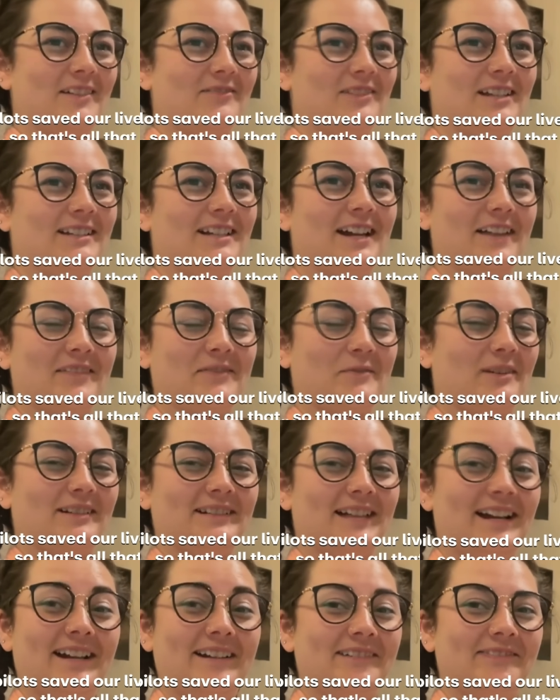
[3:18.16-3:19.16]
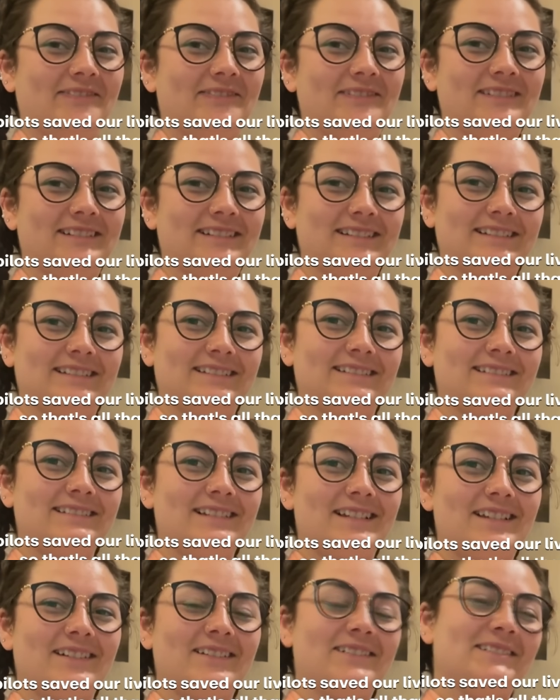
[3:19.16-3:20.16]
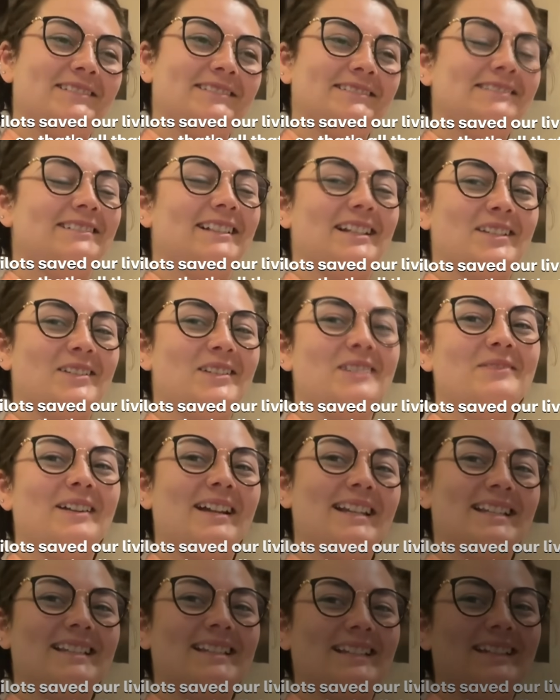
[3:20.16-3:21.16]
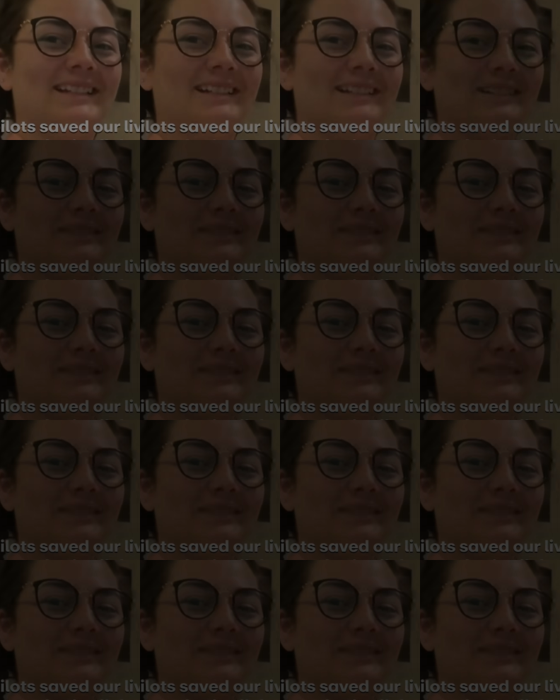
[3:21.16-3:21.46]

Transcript: save our lives, we're alive. So that's all that matters.